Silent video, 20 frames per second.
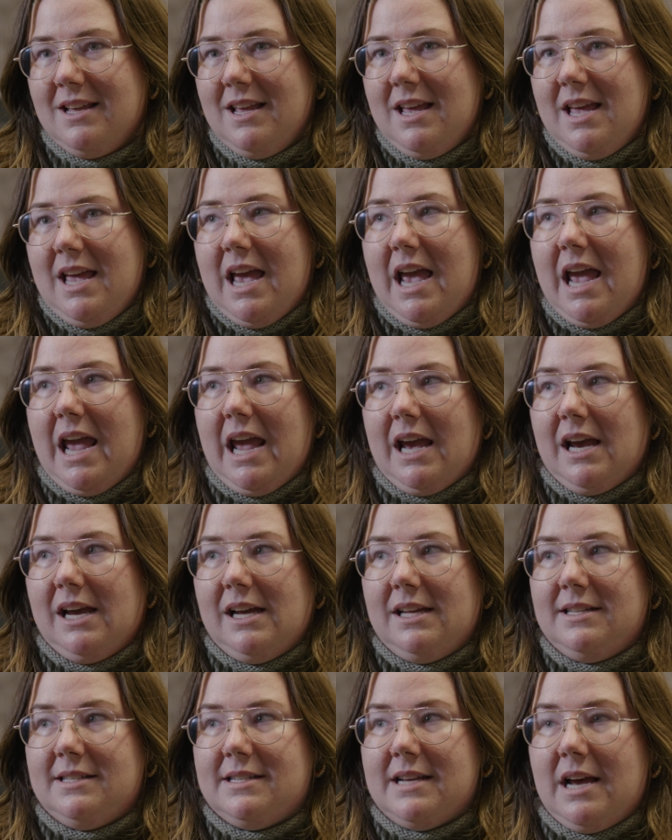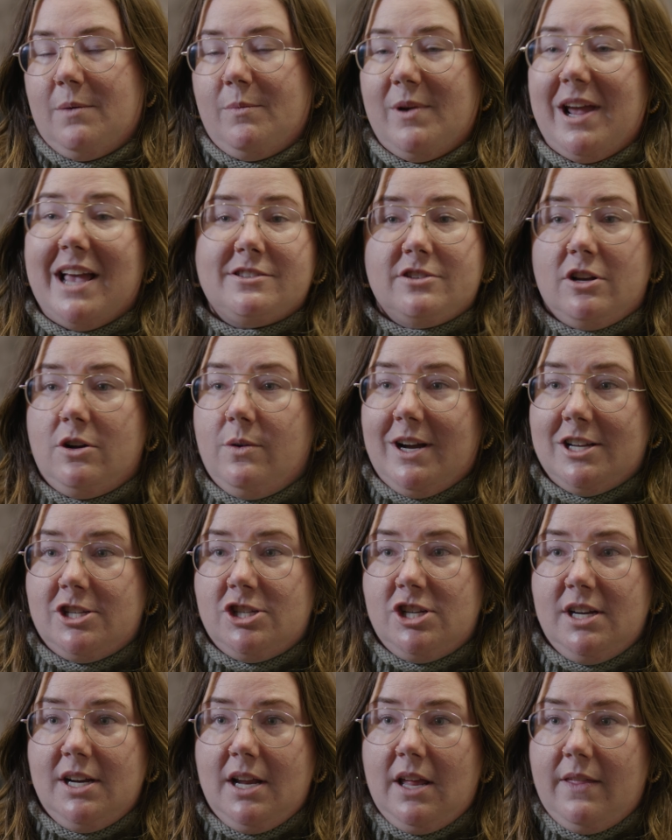Mm-hmm. And um, we ask a
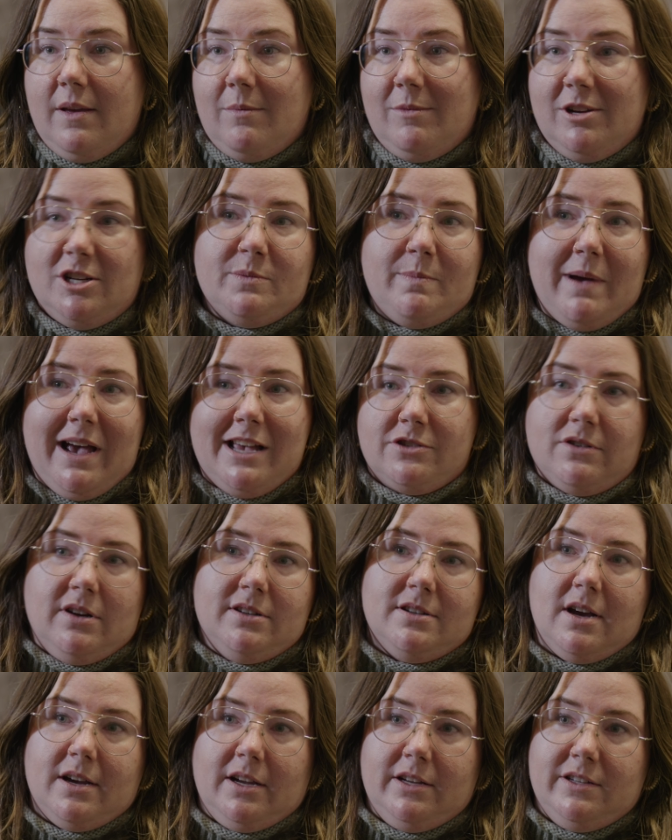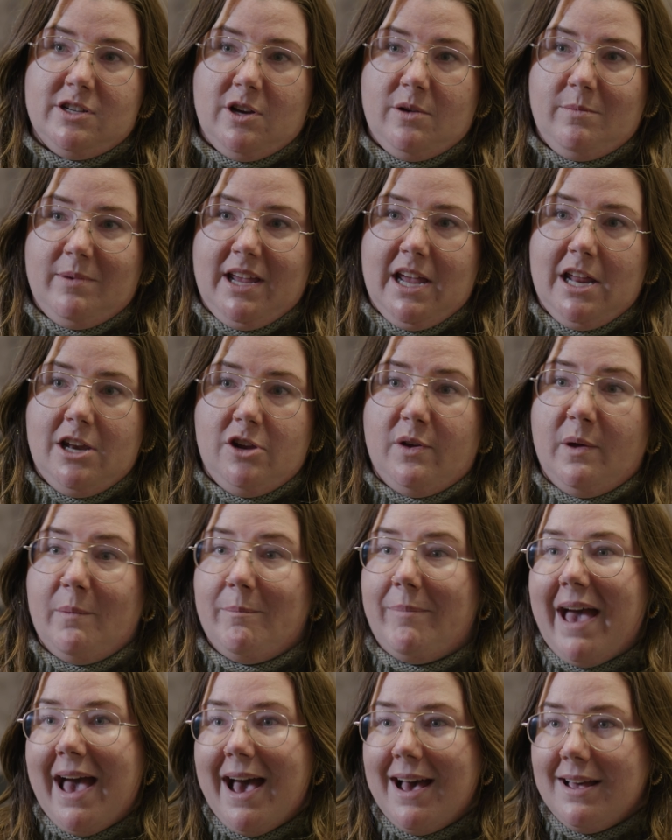question and then we just pass around talking Toby. And you can
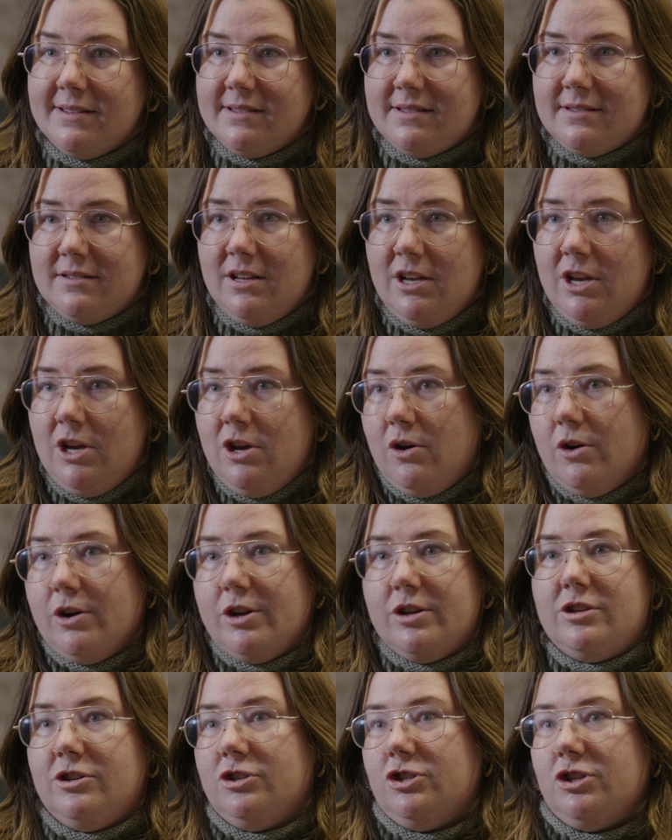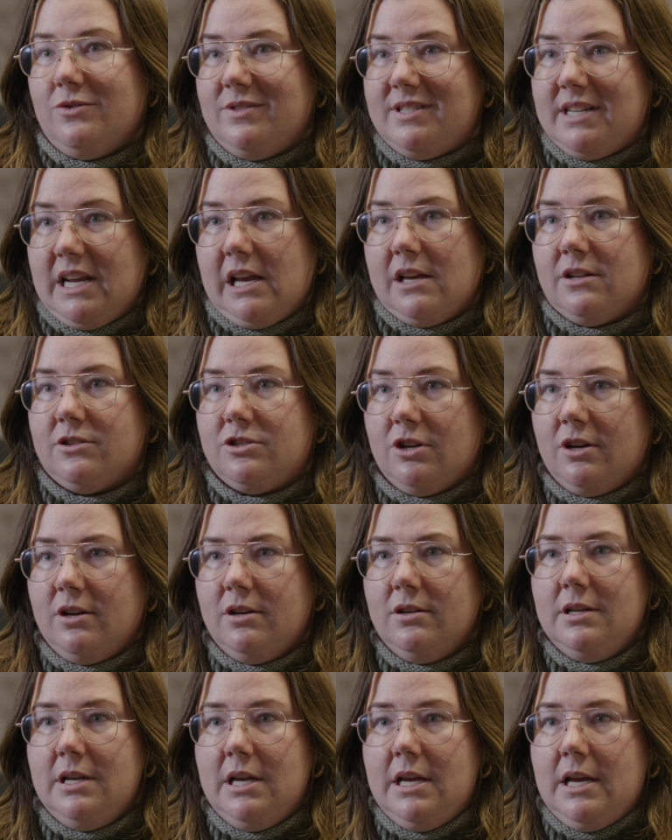pass or you can choose to answer.